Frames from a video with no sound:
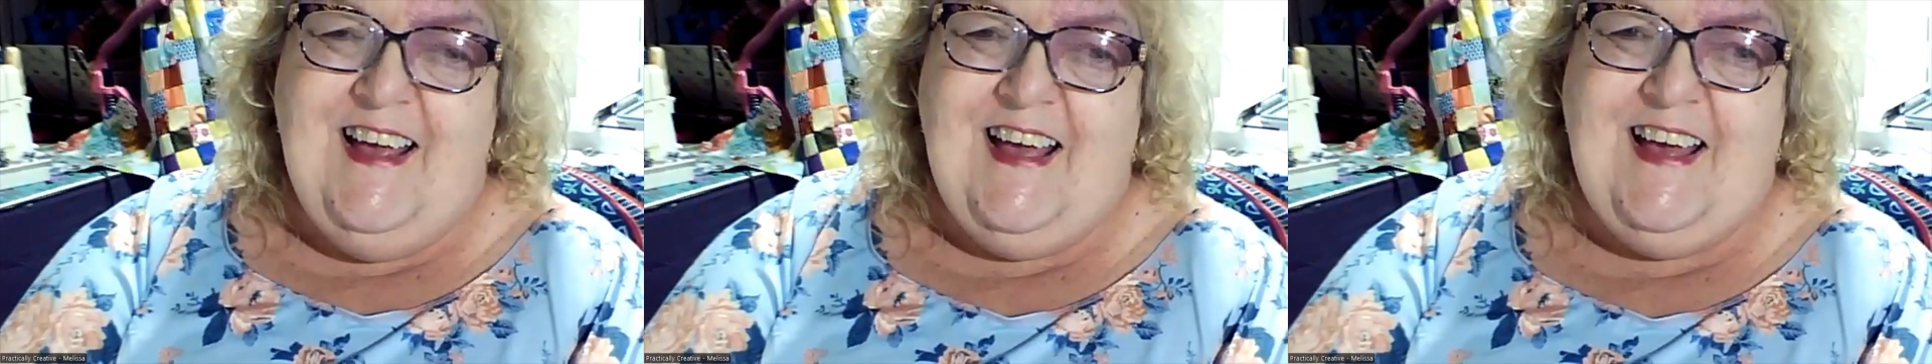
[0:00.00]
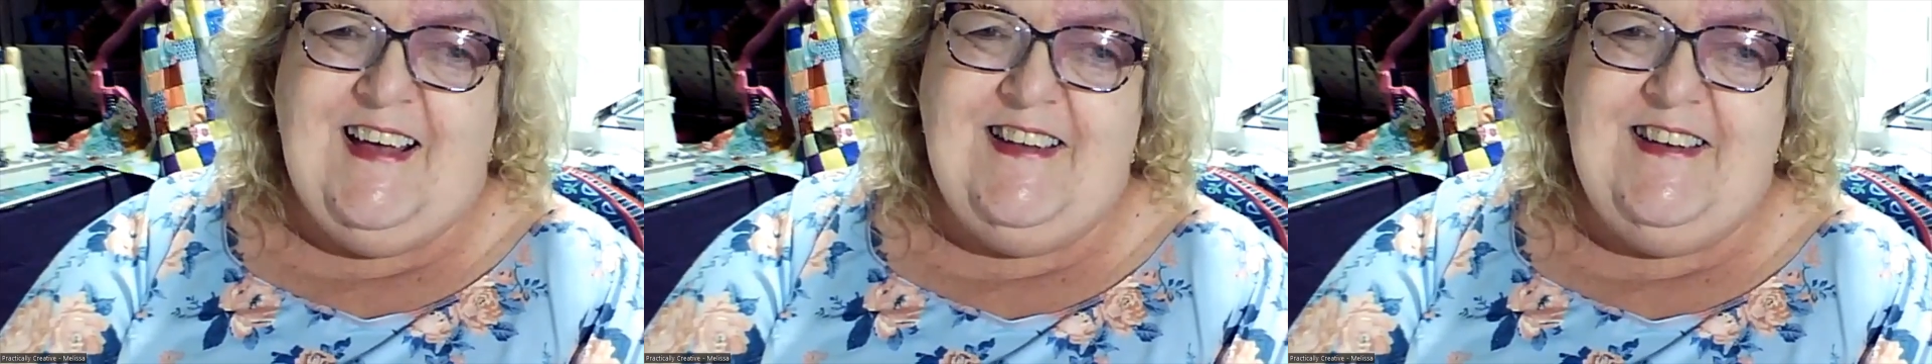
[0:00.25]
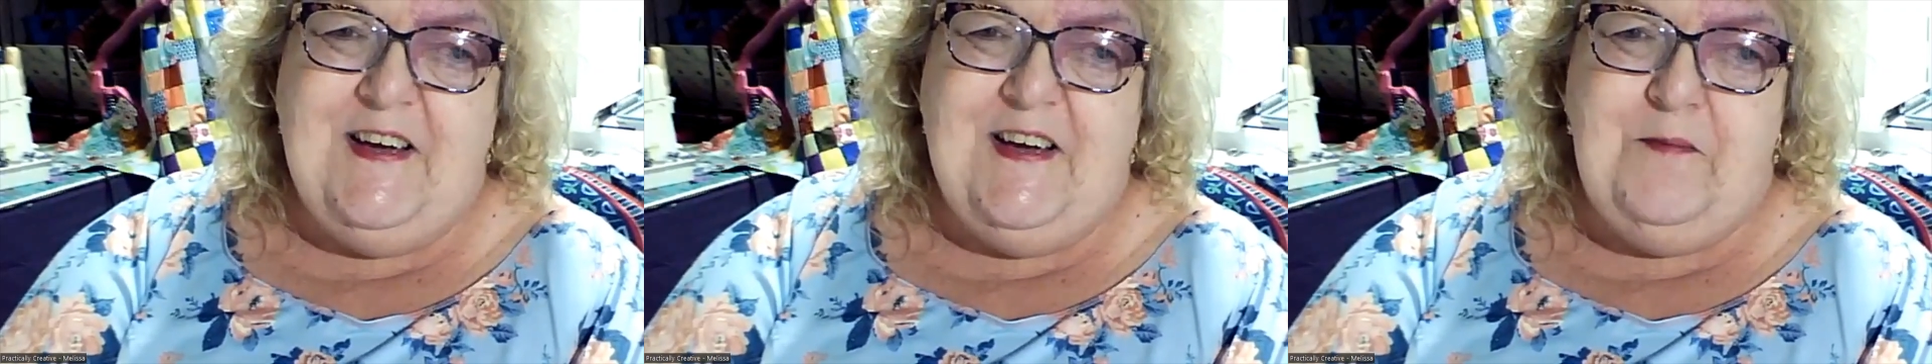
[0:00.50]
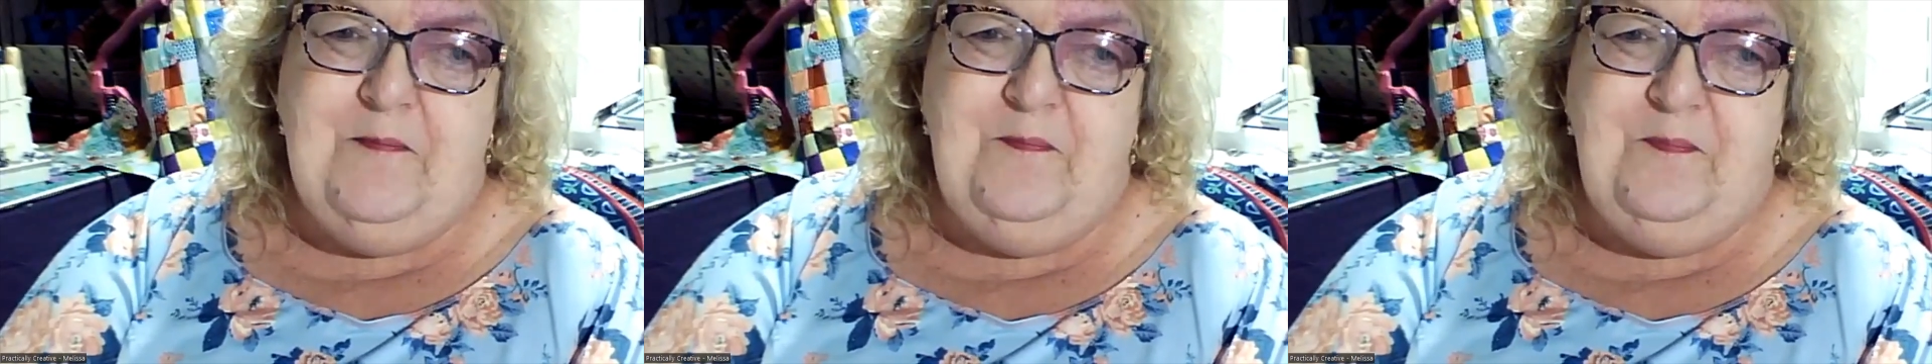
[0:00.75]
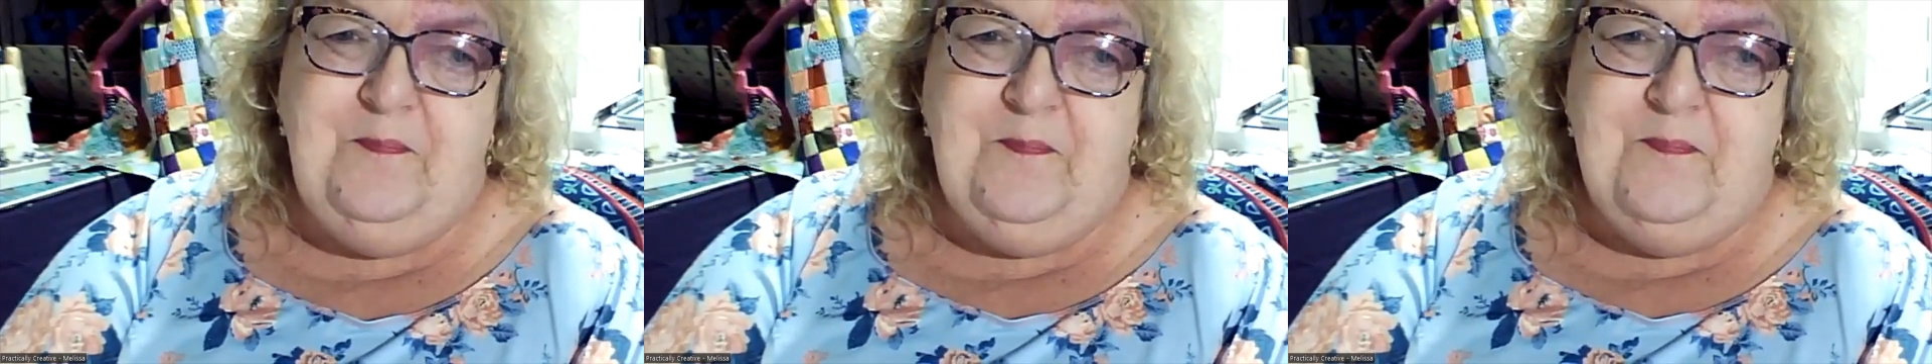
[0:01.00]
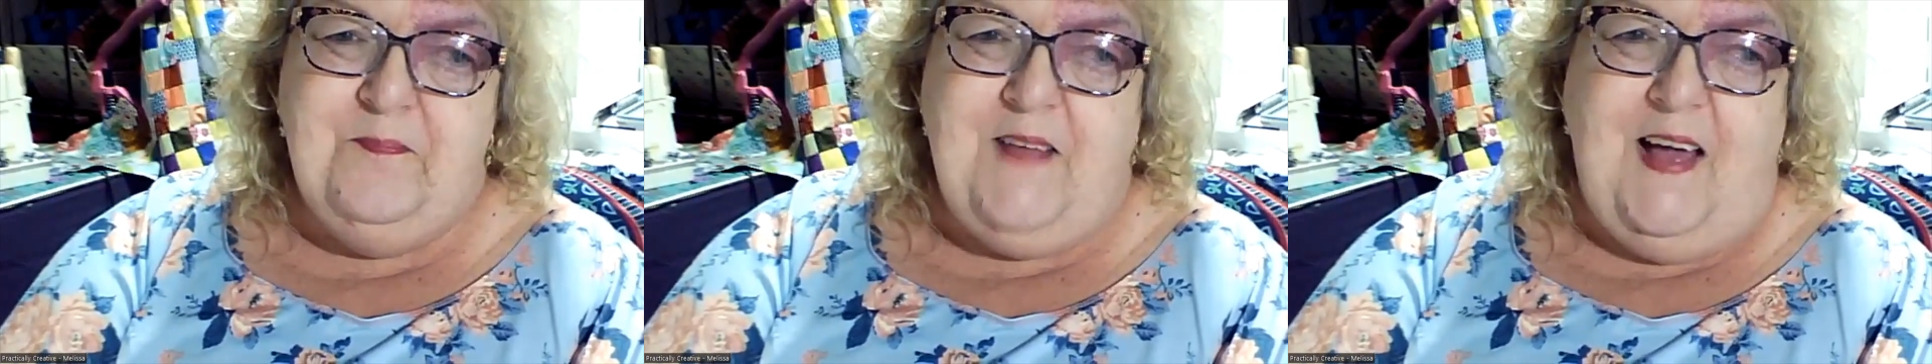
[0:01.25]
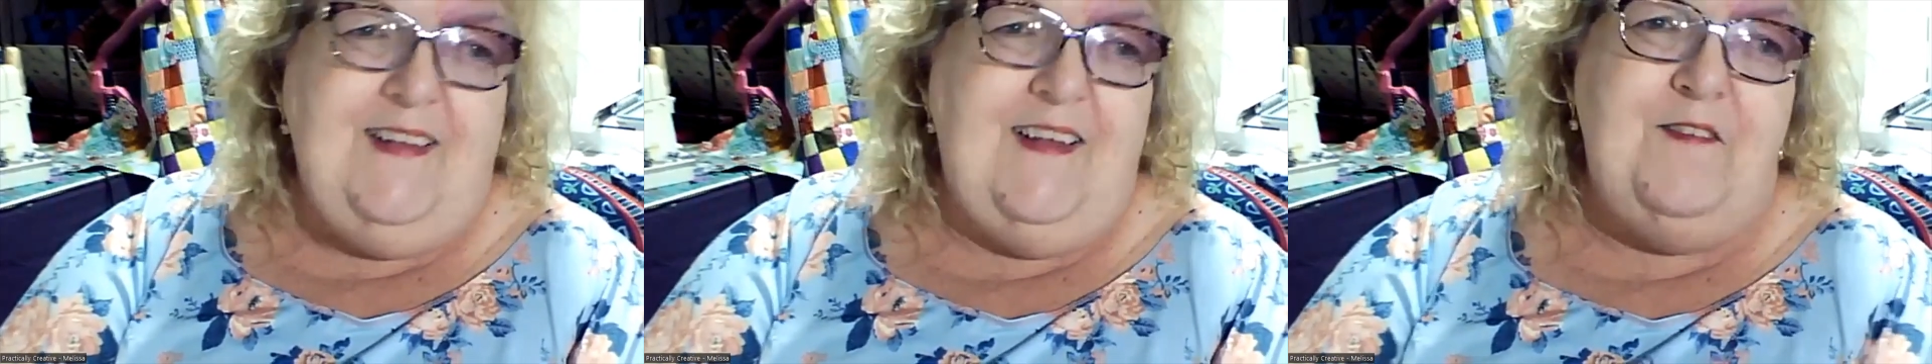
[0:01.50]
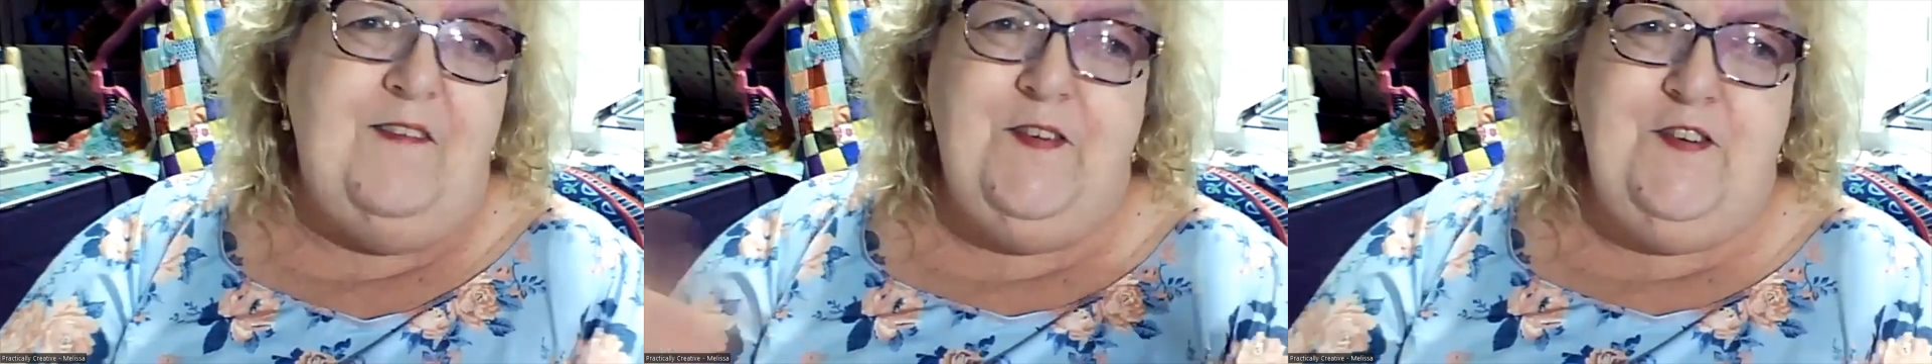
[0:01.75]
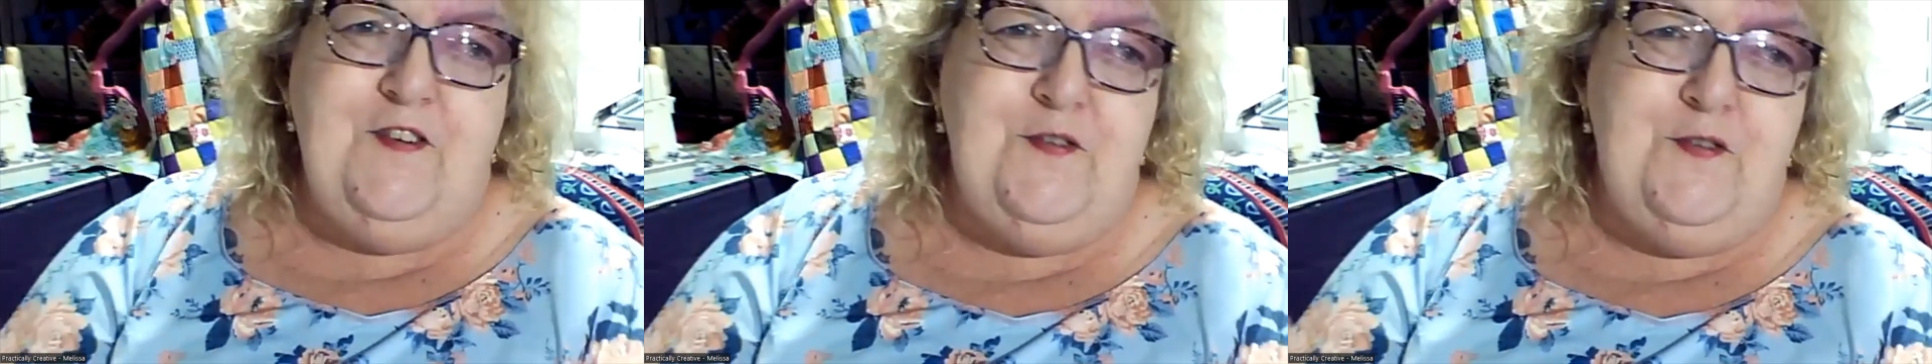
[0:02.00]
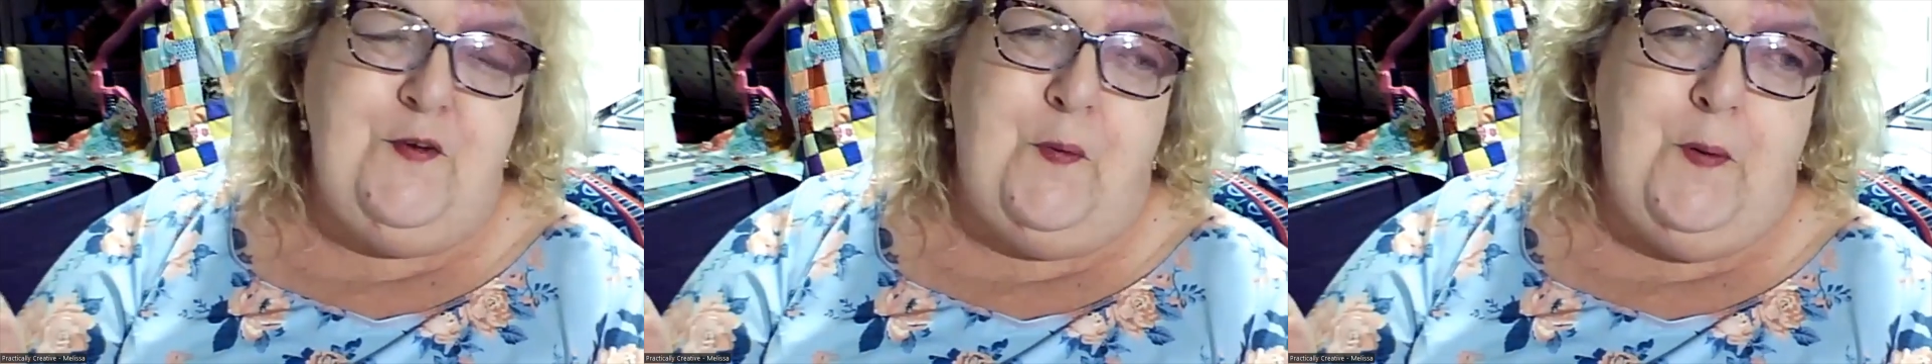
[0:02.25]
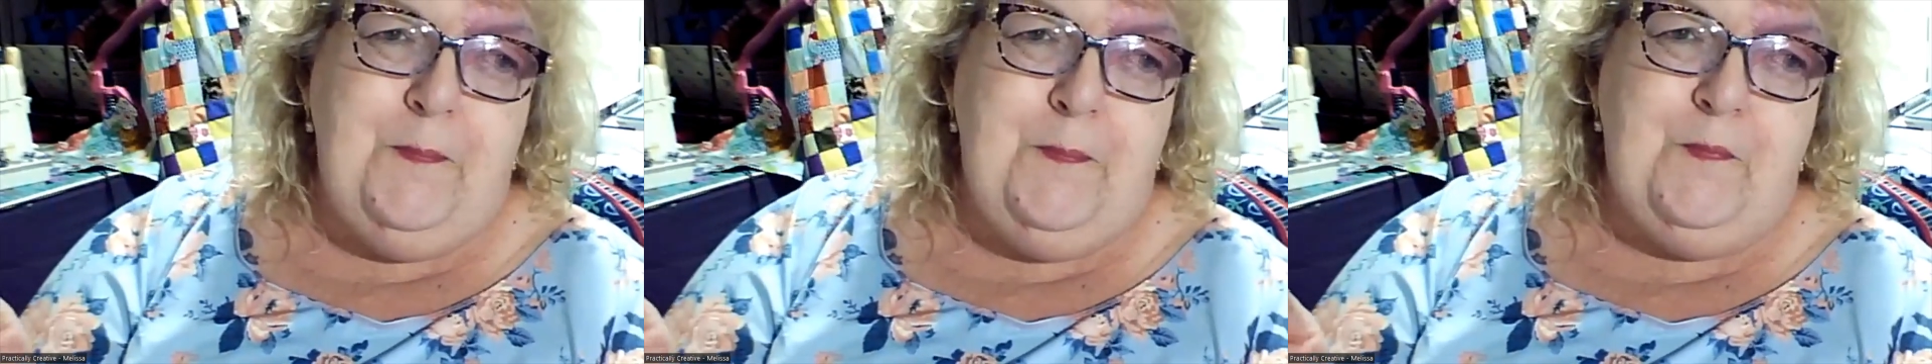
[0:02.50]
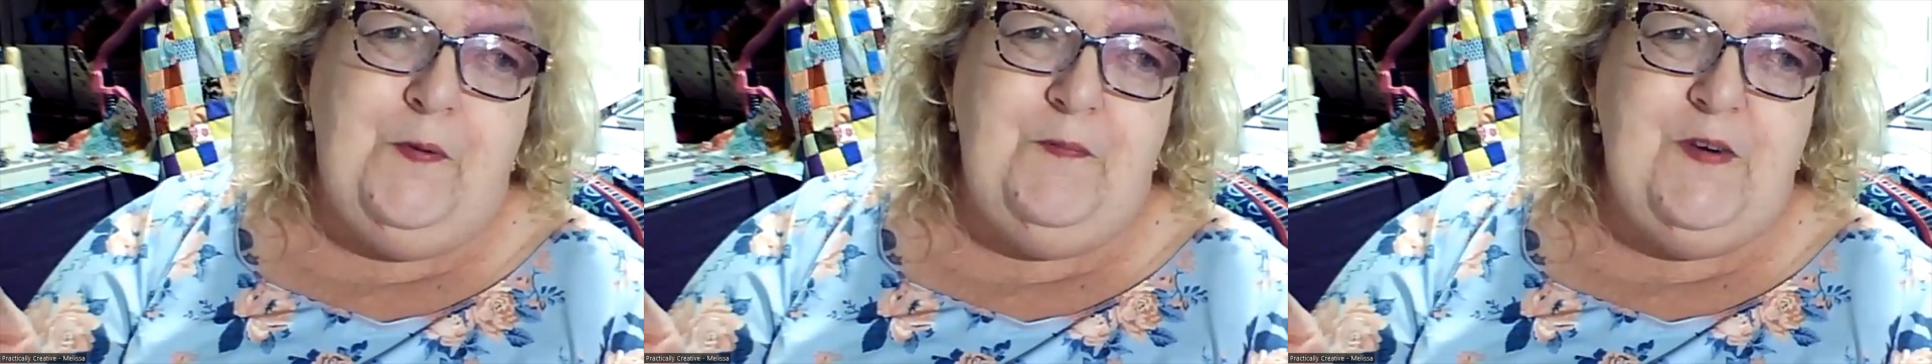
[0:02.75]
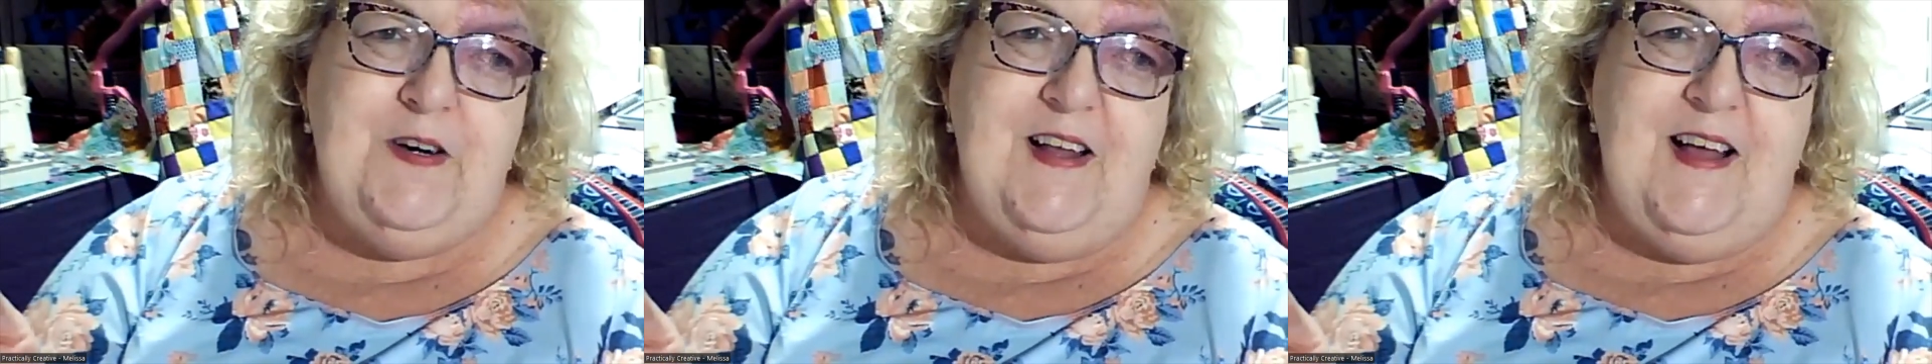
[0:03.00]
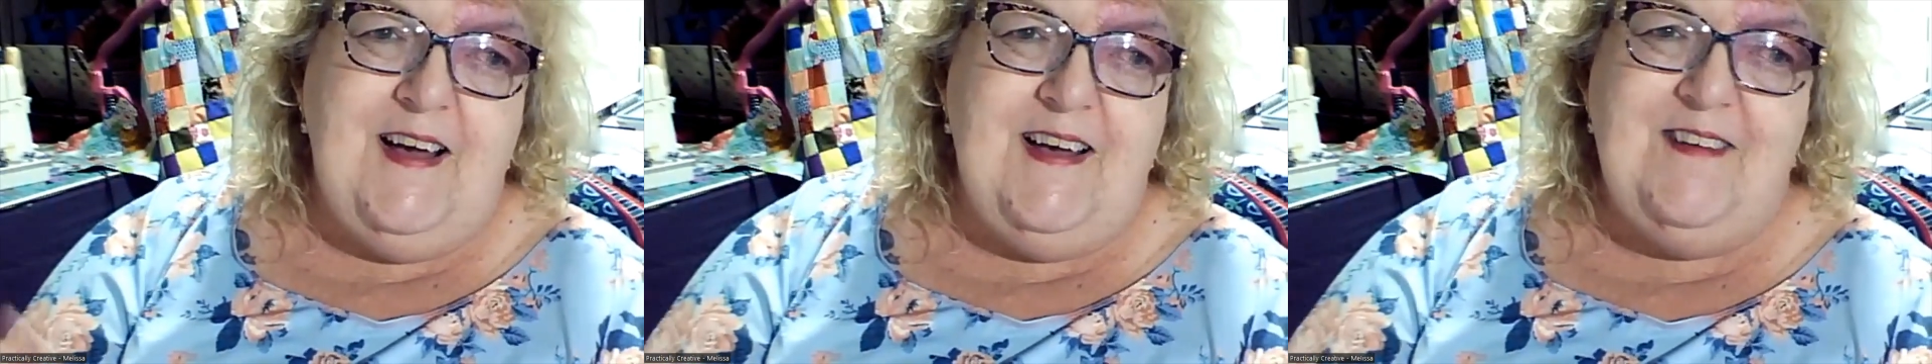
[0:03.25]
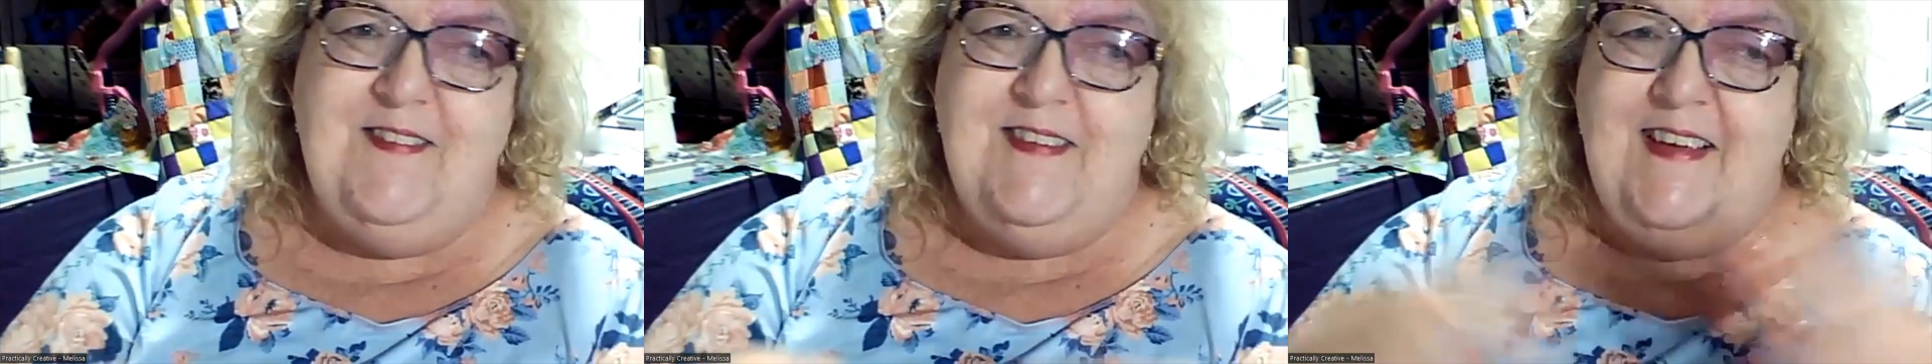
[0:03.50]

And I love that you show up when we're live